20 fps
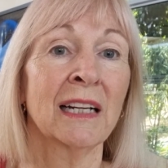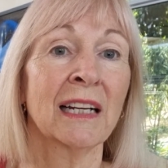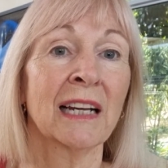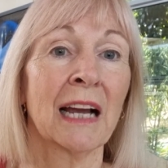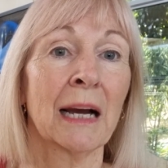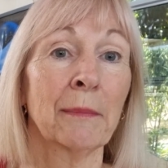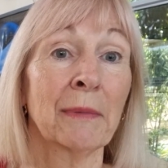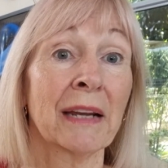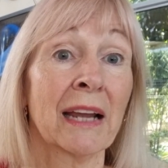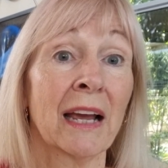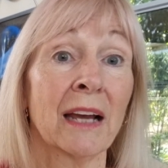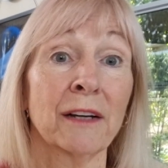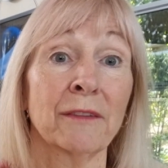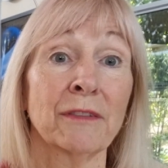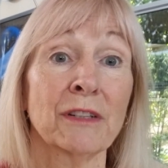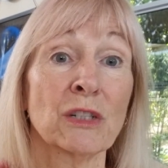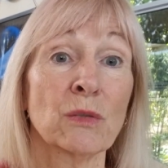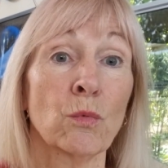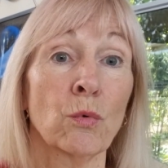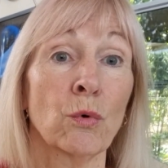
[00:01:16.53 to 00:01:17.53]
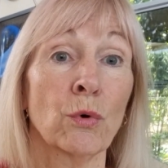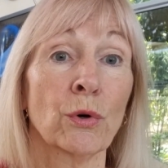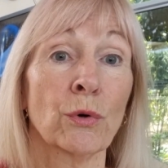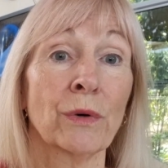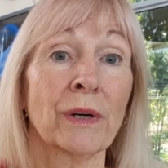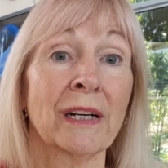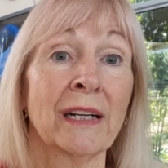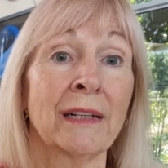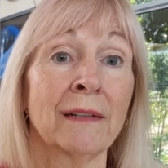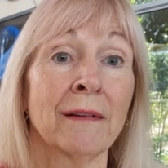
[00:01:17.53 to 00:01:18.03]
coming out of his
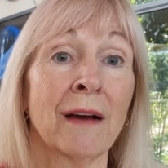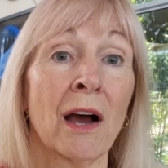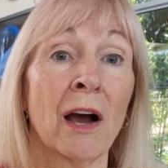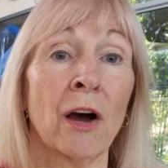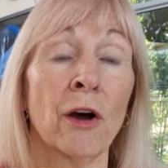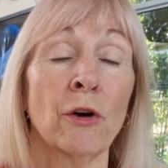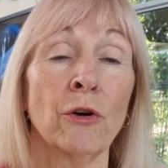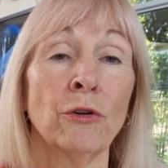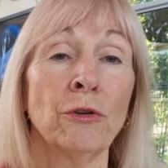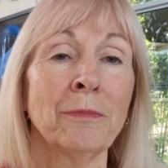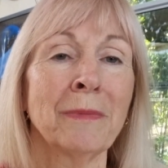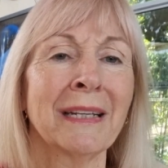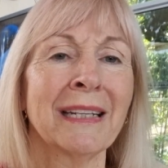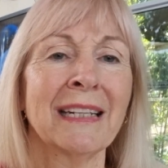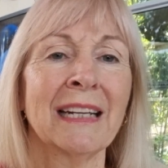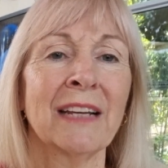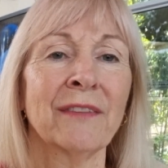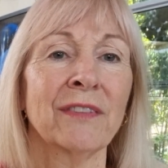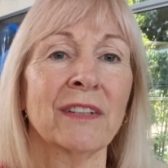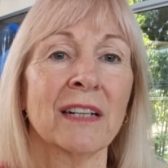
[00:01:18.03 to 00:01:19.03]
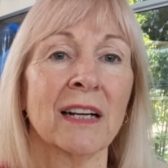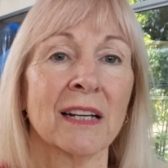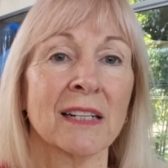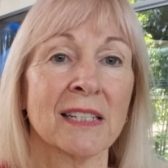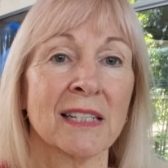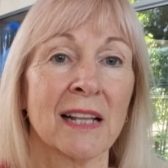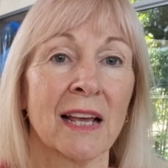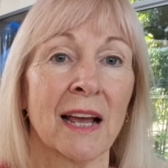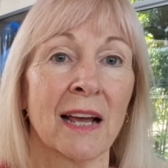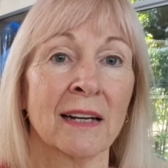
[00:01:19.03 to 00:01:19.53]
watery home, he never
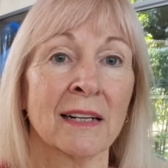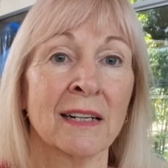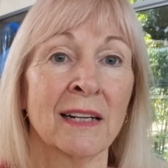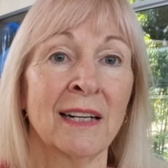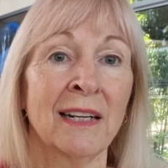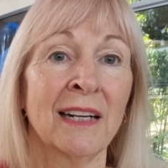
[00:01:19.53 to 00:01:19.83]
does that.